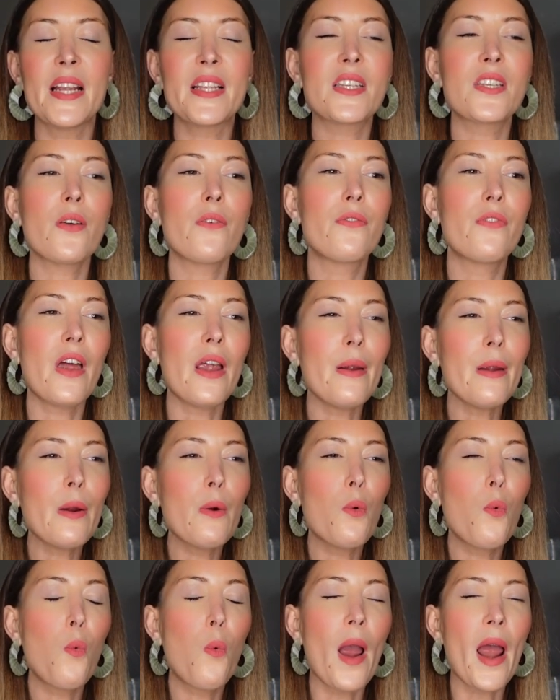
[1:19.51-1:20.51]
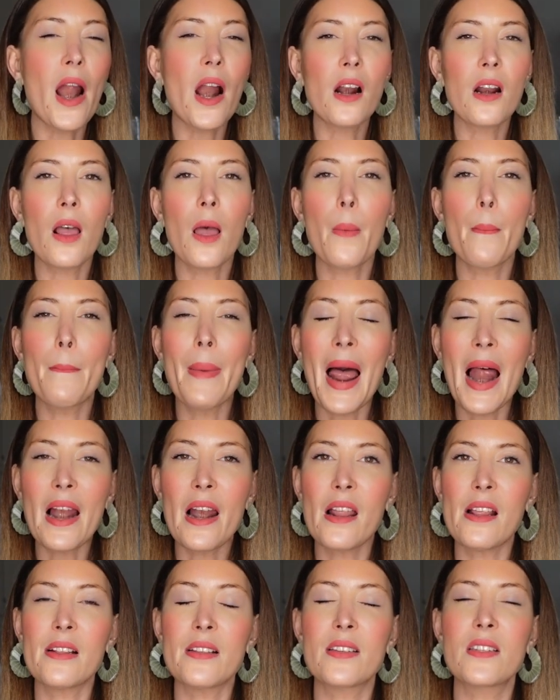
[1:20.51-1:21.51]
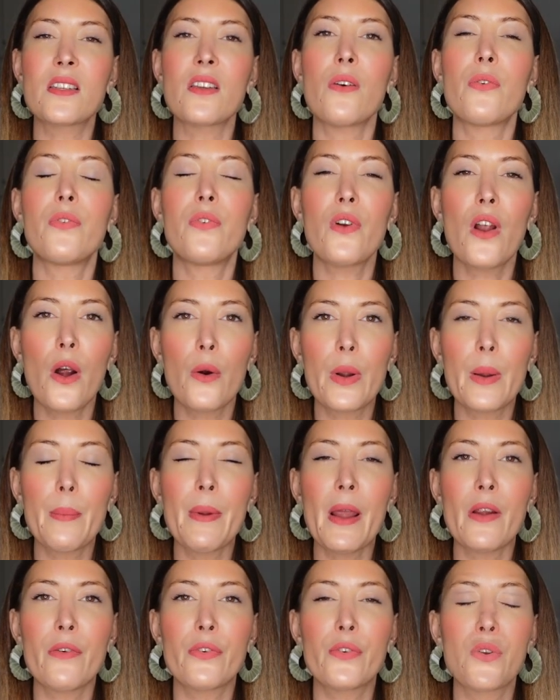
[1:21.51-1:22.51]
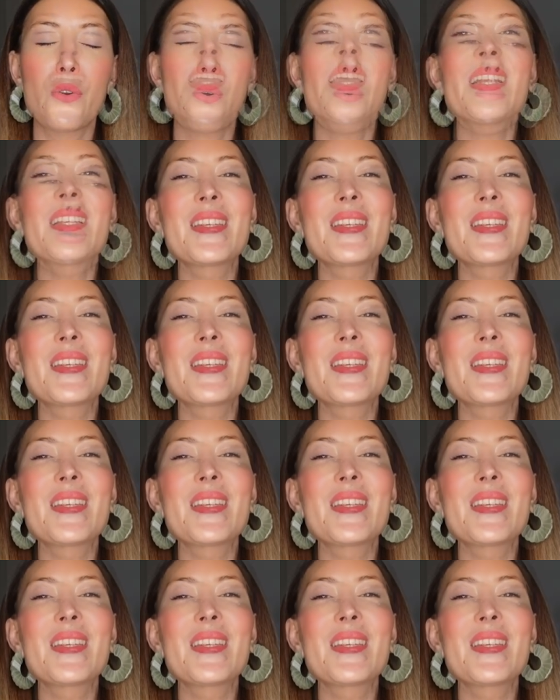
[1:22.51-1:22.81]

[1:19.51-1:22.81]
It's a very well-balanced flowery perfume.